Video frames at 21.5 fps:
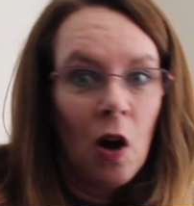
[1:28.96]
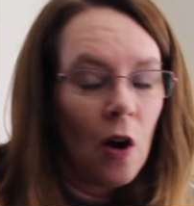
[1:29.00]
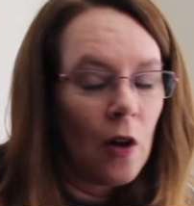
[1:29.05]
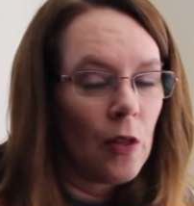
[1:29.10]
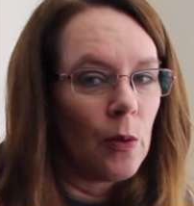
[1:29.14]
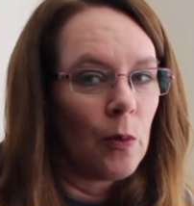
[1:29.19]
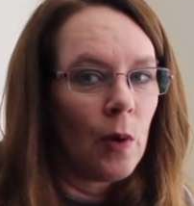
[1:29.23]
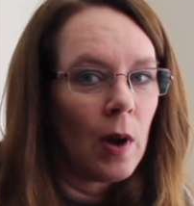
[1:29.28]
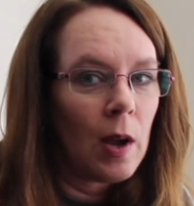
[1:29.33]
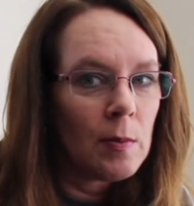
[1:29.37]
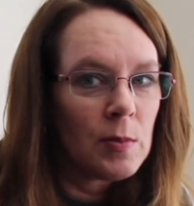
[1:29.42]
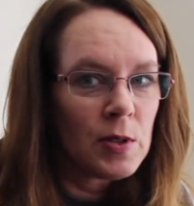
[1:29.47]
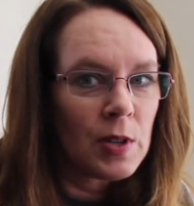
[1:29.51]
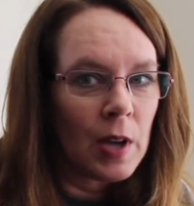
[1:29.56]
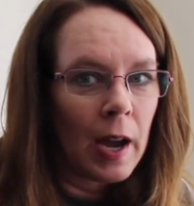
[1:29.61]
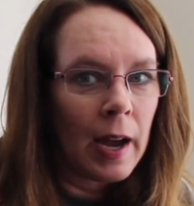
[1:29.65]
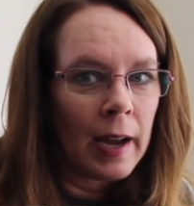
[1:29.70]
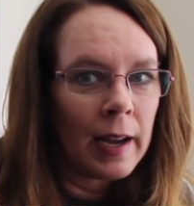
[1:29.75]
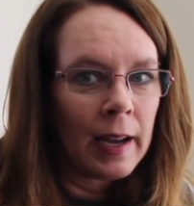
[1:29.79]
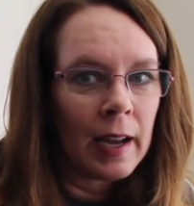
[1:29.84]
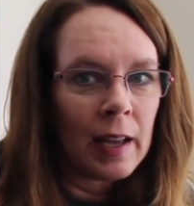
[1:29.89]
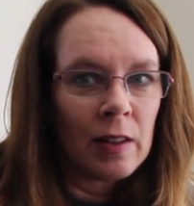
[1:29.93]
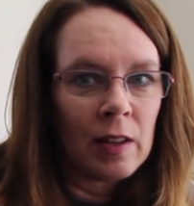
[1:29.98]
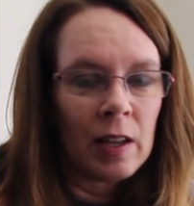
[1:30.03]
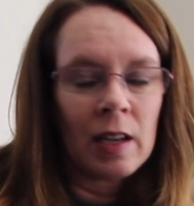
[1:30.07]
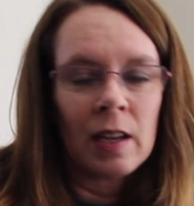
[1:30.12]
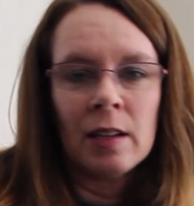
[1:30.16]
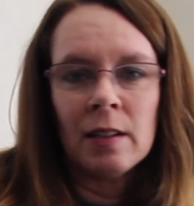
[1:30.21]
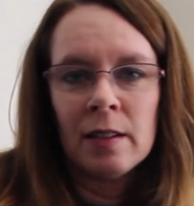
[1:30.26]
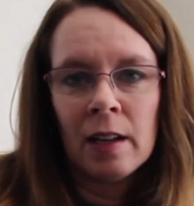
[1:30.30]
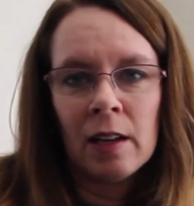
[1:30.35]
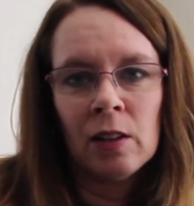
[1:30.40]
on the website and they
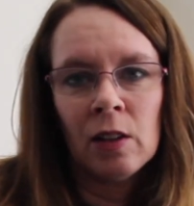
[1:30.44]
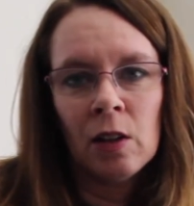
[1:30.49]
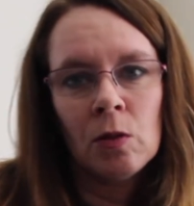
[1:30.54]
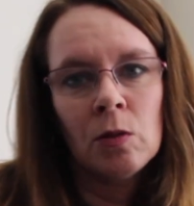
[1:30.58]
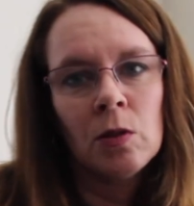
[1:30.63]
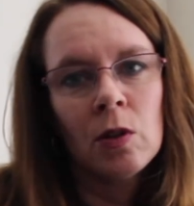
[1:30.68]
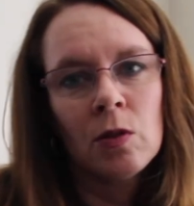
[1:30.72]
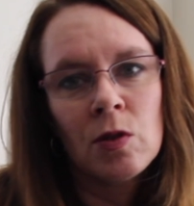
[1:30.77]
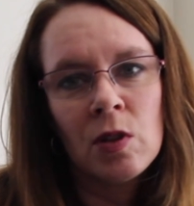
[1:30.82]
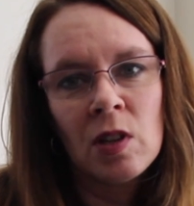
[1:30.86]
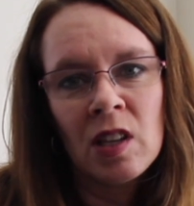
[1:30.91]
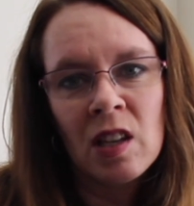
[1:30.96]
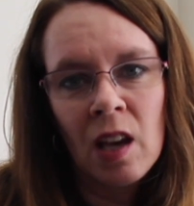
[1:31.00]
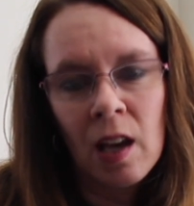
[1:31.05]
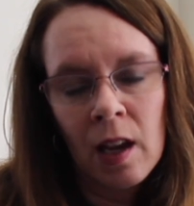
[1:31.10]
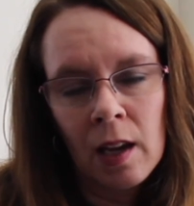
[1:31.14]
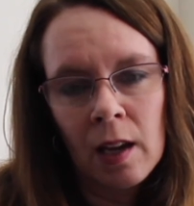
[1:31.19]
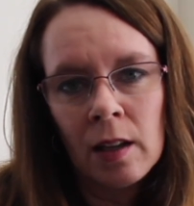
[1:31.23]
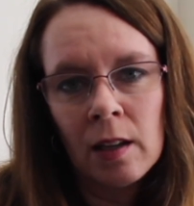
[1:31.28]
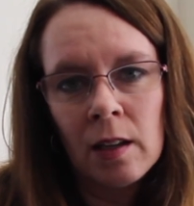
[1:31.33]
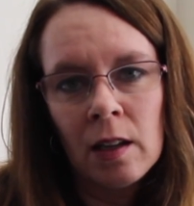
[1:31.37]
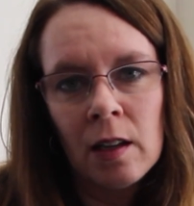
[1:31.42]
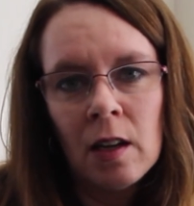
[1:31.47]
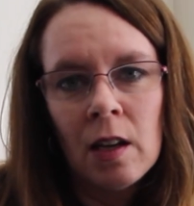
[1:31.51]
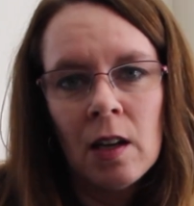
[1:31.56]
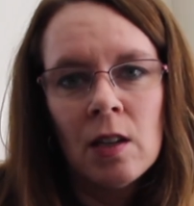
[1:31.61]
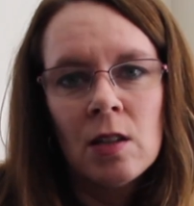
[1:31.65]
can download those again.